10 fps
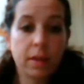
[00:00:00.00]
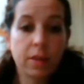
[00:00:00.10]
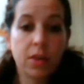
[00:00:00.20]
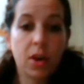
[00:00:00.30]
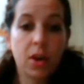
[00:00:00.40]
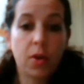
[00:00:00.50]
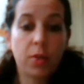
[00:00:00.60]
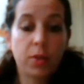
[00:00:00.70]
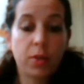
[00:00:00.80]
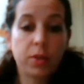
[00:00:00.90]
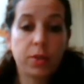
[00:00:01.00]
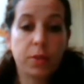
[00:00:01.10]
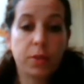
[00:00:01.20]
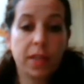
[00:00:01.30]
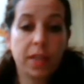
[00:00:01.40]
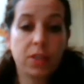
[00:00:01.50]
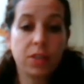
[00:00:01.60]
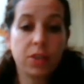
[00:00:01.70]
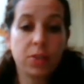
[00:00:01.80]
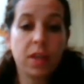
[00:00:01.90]
So for those of you with knee
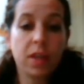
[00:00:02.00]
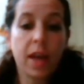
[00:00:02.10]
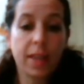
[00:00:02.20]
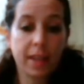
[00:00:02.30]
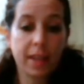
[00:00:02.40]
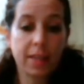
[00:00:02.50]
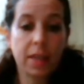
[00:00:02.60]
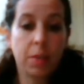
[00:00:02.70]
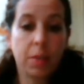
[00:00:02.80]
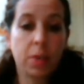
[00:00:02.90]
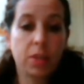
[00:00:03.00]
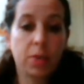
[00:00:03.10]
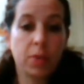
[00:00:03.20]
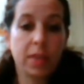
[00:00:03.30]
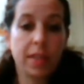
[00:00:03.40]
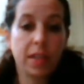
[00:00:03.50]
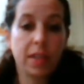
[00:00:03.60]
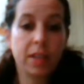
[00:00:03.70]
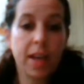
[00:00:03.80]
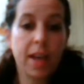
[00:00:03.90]
issues, that's going to be what you want to take a
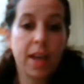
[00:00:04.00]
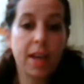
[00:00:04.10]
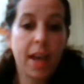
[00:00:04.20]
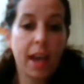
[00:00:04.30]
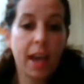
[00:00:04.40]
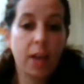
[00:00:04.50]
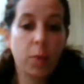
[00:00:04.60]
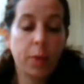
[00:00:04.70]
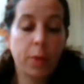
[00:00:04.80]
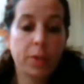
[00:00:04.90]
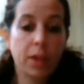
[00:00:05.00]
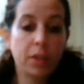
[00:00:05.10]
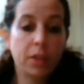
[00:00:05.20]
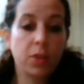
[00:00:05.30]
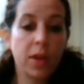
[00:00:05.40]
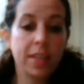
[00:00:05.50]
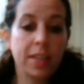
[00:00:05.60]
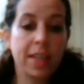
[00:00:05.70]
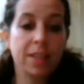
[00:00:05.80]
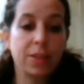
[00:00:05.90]
look at, and we will talk to you guys
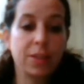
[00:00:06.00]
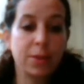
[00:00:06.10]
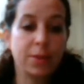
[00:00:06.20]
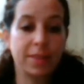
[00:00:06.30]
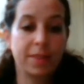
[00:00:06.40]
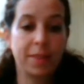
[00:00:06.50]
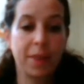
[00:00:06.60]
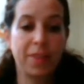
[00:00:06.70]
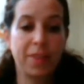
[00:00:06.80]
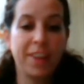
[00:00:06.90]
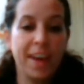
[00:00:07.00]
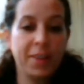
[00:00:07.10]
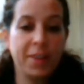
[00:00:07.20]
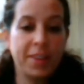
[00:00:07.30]
again soon. Bye for now.